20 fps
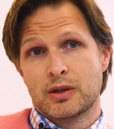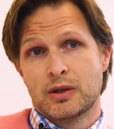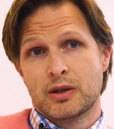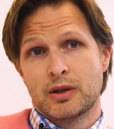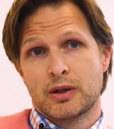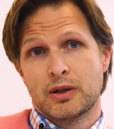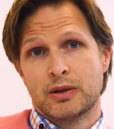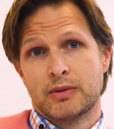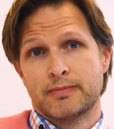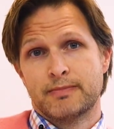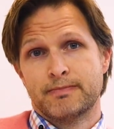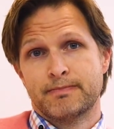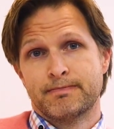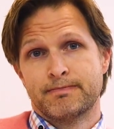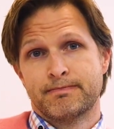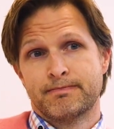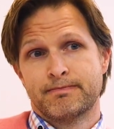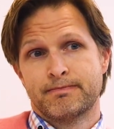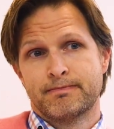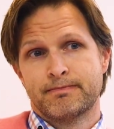
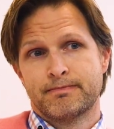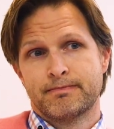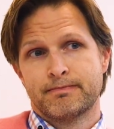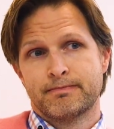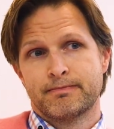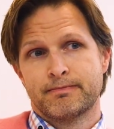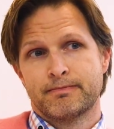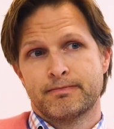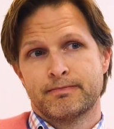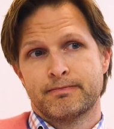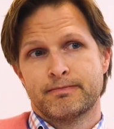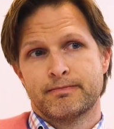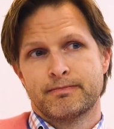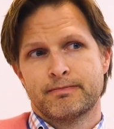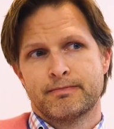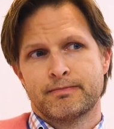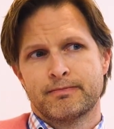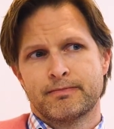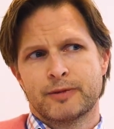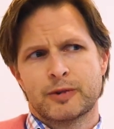
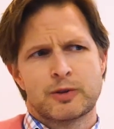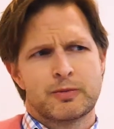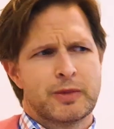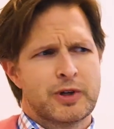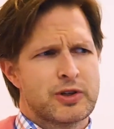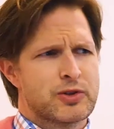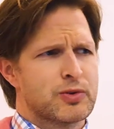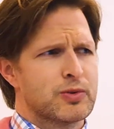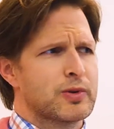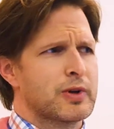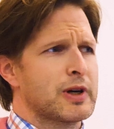was it Mansour